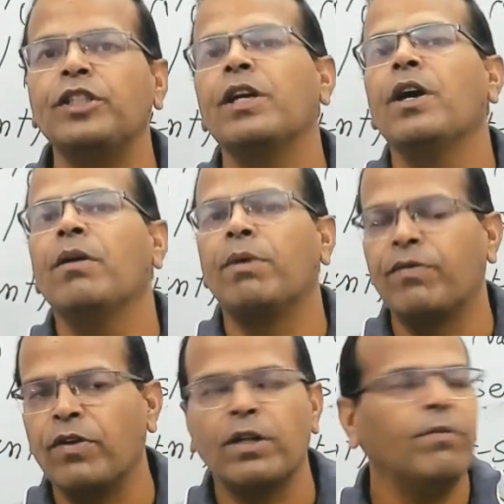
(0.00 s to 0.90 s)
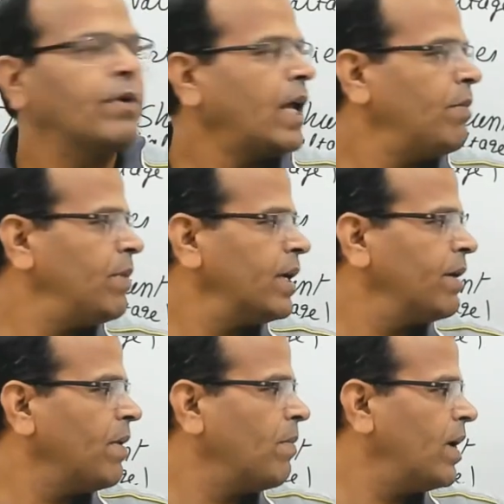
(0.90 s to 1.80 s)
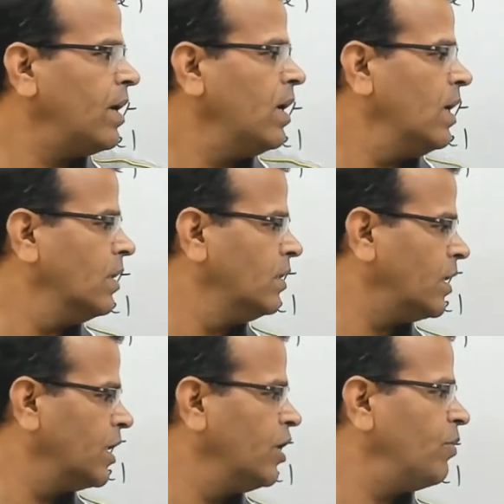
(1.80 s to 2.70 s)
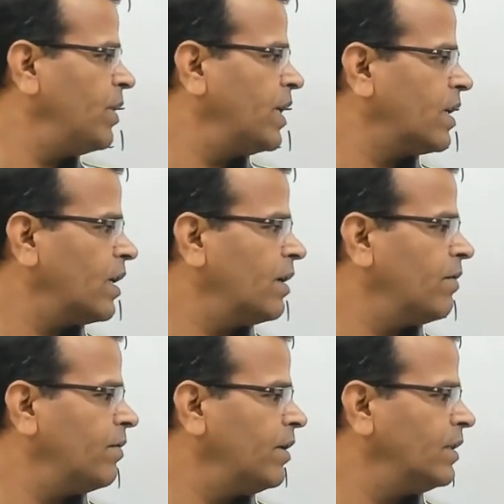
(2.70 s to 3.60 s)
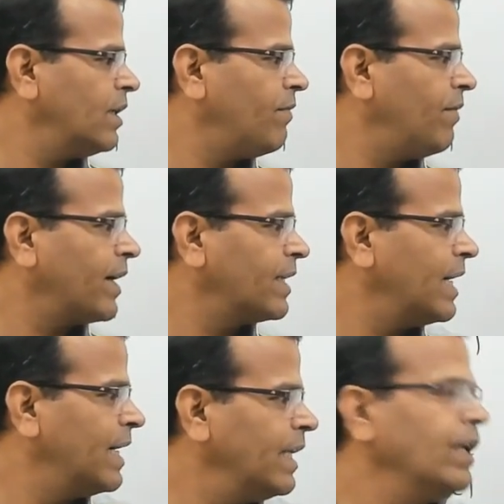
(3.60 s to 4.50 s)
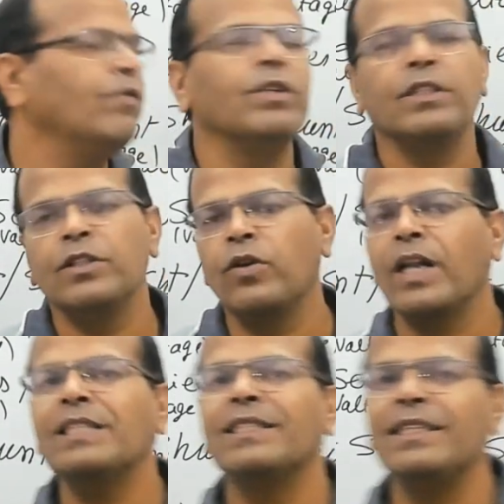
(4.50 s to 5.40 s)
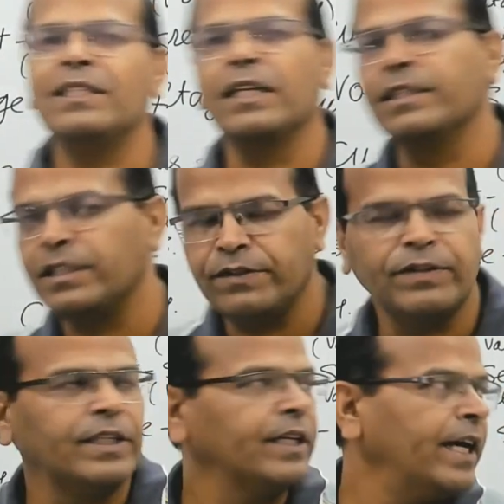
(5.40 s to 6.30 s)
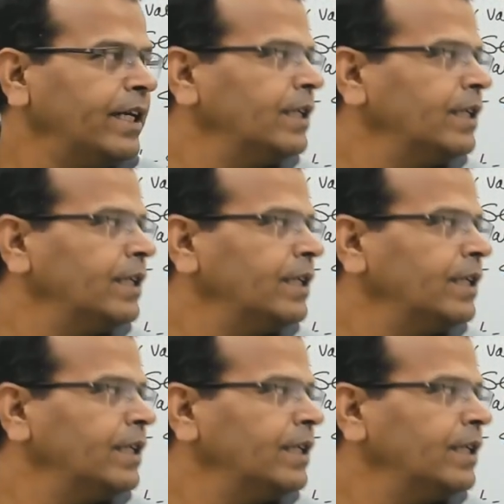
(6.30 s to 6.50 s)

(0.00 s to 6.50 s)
But for the time being, remember the denominator is a factor D, which is known as desensitivity, right?